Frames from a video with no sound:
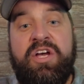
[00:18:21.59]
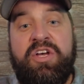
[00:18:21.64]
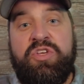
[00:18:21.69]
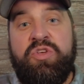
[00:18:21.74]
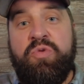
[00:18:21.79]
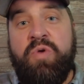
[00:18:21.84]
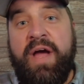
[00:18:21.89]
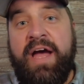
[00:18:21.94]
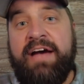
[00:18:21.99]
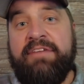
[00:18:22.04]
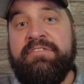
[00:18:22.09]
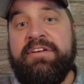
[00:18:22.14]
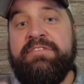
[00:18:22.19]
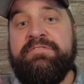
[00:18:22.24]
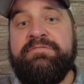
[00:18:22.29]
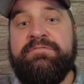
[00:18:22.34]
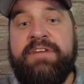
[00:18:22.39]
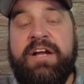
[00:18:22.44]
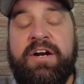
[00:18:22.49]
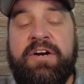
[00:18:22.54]
you have a
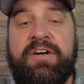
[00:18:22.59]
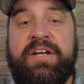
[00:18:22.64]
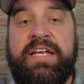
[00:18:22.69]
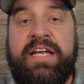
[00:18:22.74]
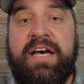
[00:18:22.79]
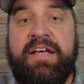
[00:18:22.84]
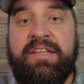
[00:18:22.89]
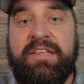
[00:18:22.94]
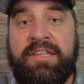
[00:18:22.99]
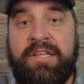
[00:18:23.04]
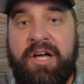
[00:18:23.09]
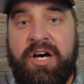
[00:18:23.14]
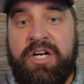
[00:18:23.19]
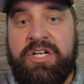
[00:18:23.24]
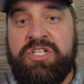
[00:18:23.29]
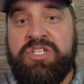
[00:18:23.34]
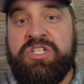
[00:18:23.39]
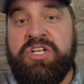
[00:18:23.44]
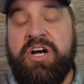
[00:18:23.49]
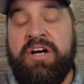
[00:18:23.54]
very lush,